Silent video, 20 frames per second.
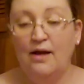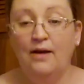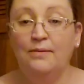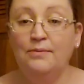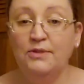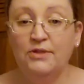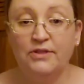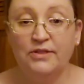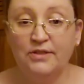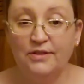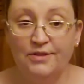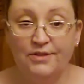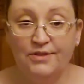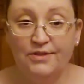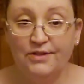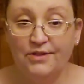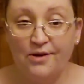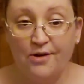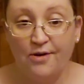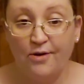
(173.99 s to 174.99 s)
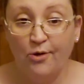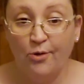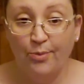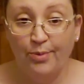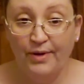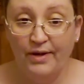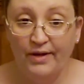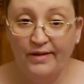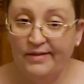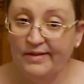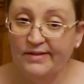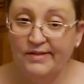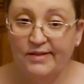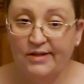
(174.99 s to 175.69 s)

I'm just gonna start opening these